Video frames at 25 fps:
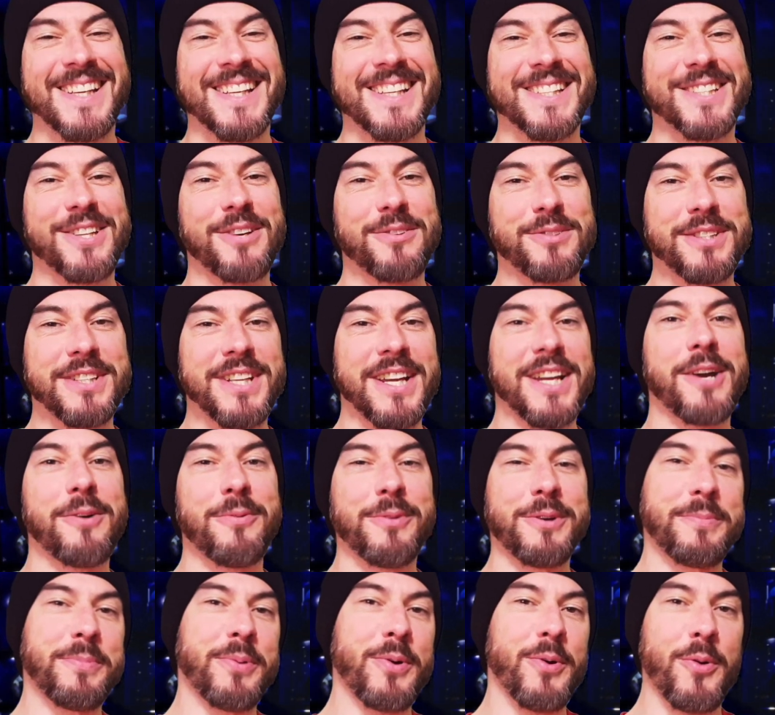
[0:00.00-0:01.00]
So today I
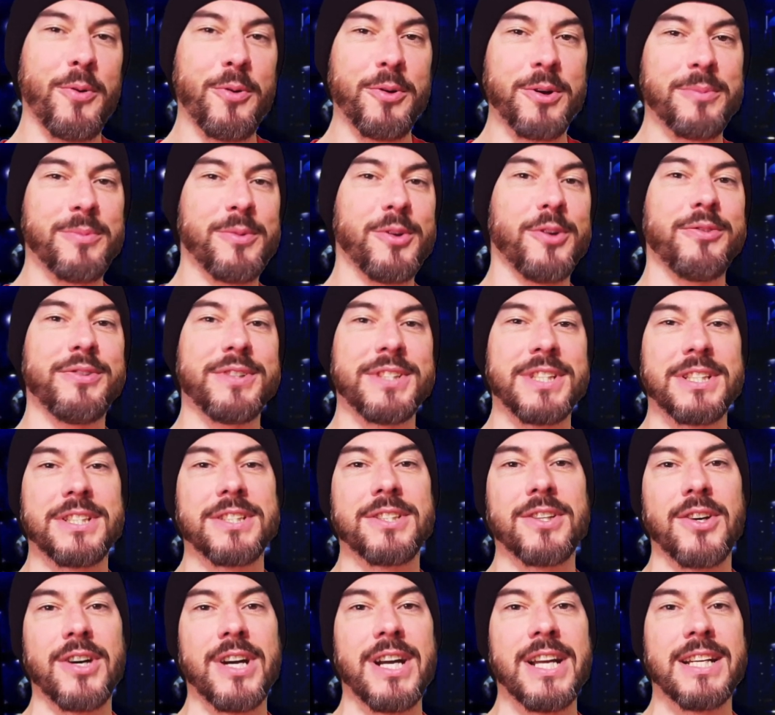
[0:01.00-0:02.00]
want to put all the movies
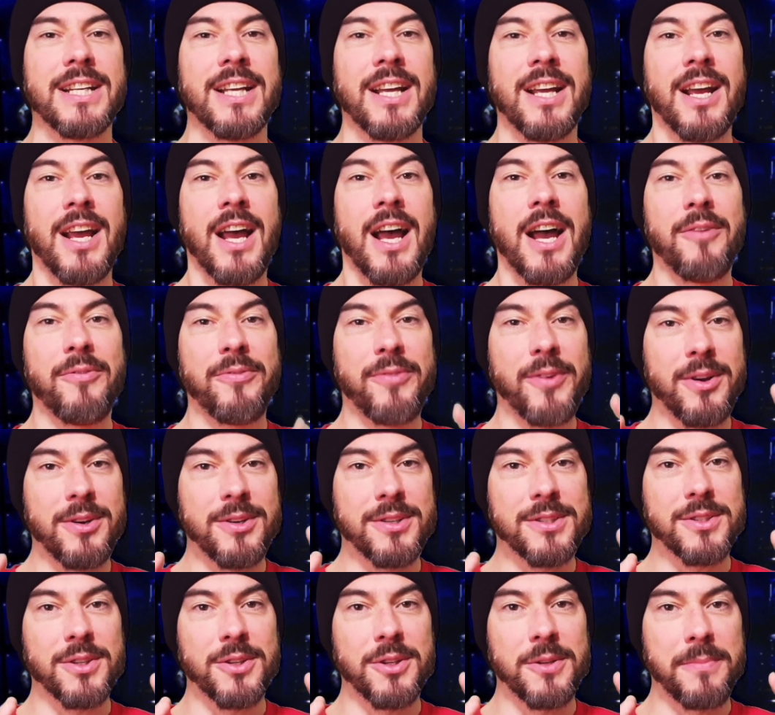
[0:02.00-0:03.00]
aside and
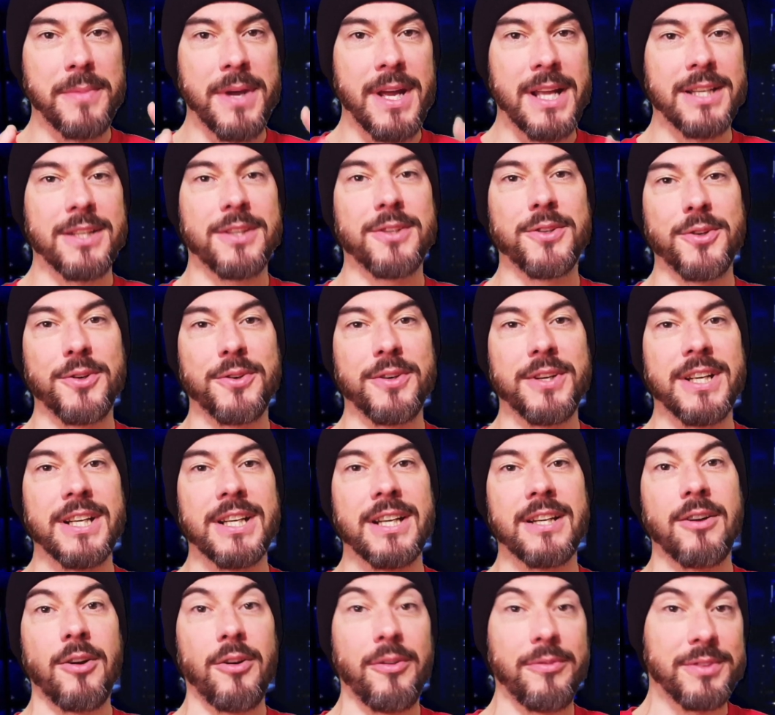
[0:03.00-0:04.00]
focus on The
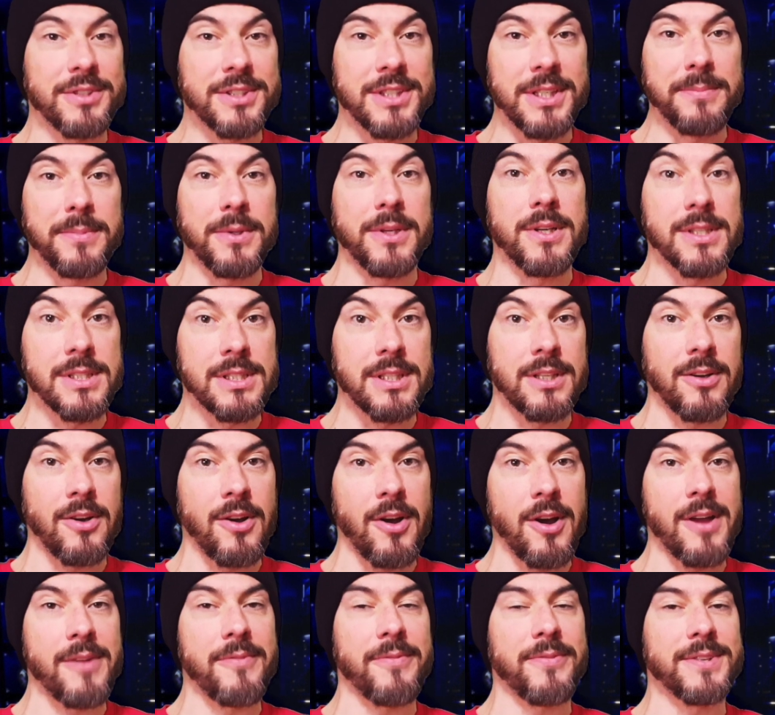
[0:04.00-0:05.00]
Mandalorian, obviously because of the
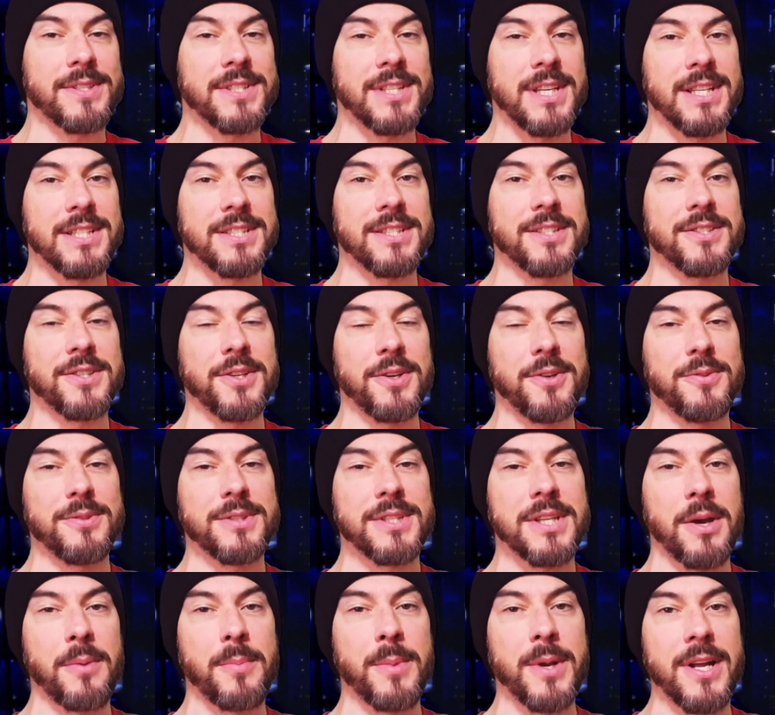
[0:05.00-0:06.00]
hype for season 2 is
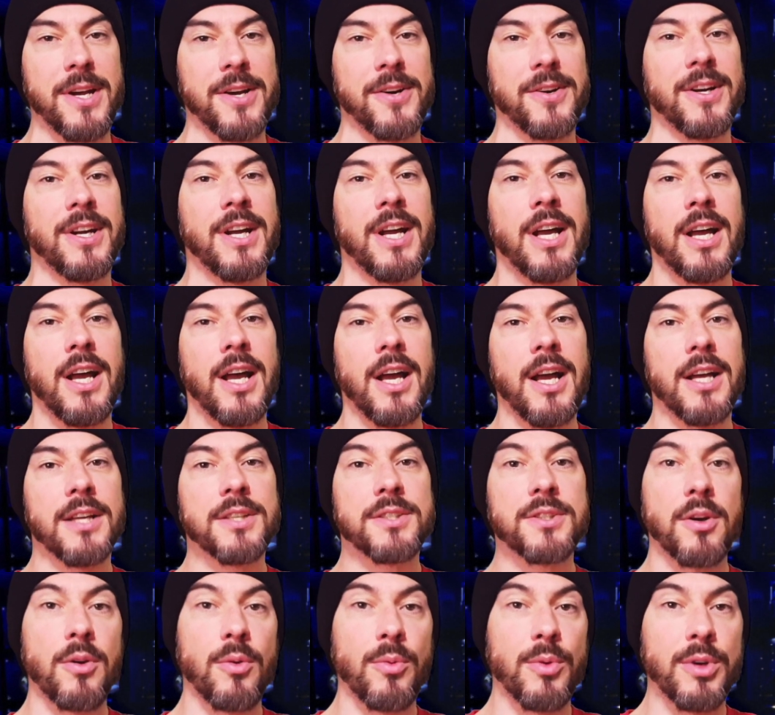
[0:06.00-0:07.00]
coming out.
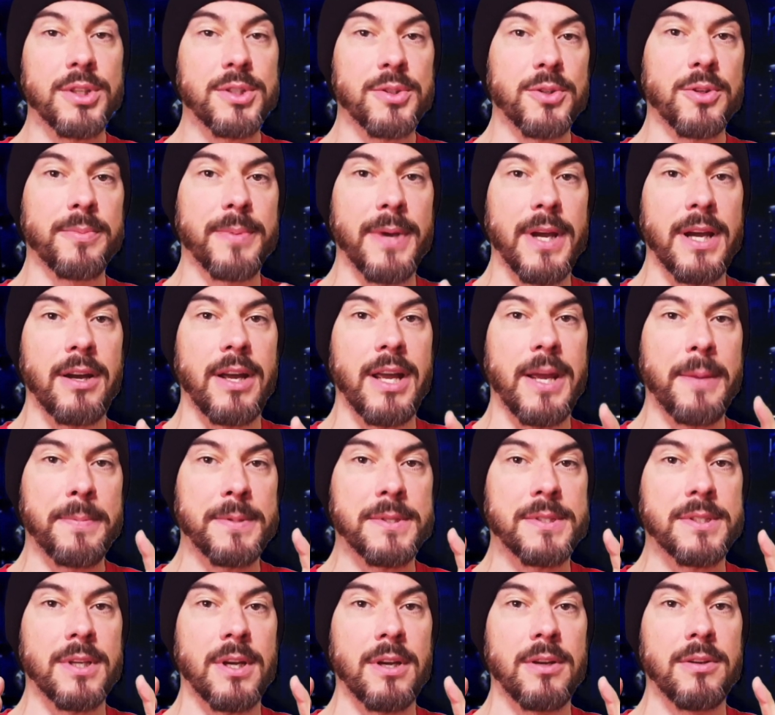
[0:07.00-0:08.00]
So I want to talk about
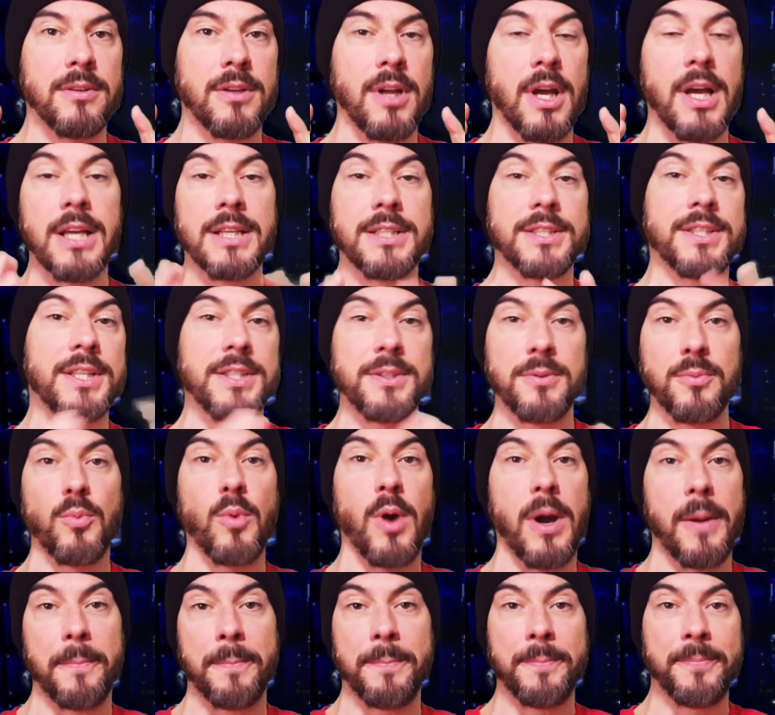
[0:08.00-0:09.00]
season
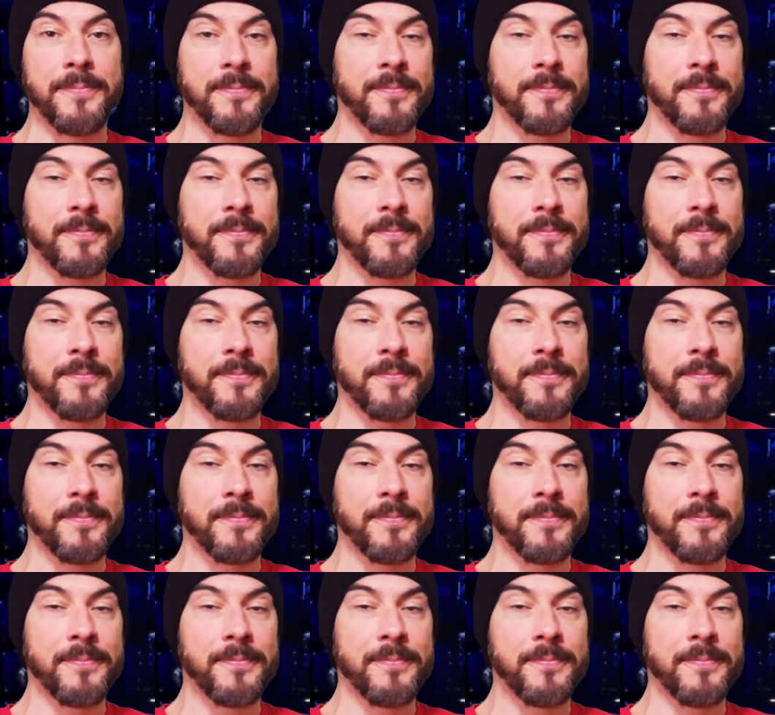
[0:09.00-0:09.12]
1.